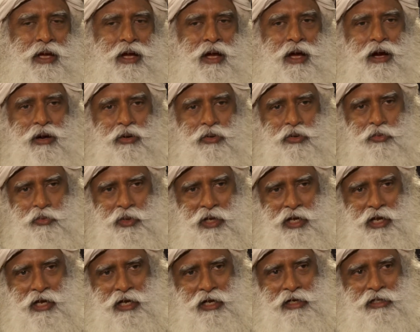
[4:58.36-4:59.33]
How do we
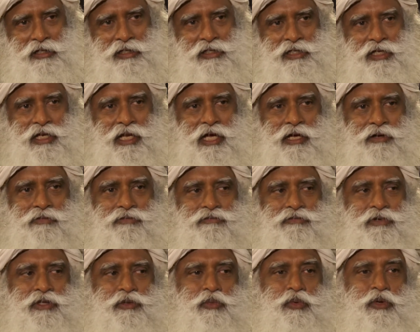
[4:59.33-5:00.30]
handle this life?
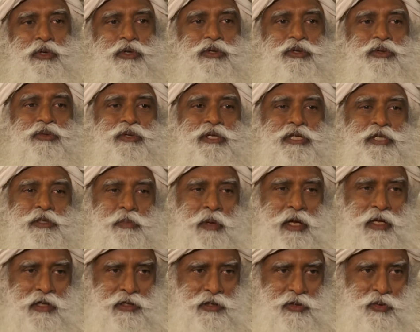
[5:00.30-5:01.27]
With what due
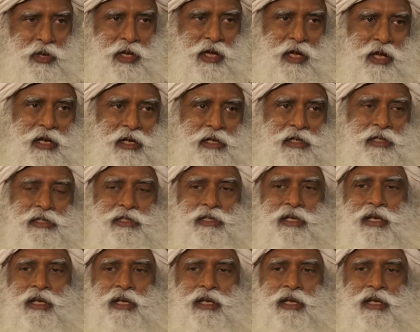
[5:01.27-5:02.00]
respect do I handle this